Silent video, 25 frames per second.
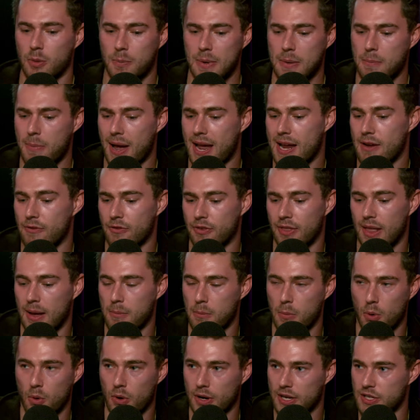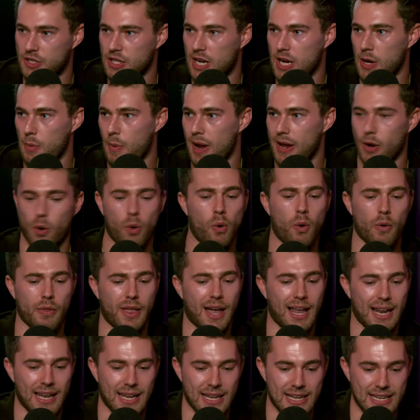to be paying for that mortgage anyway, or
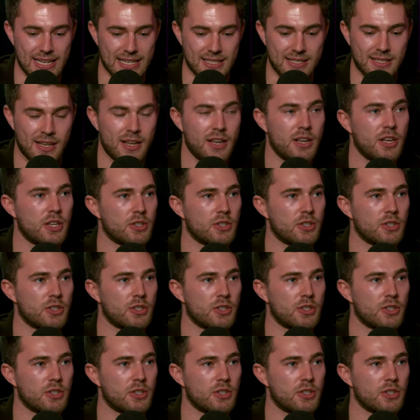that lease.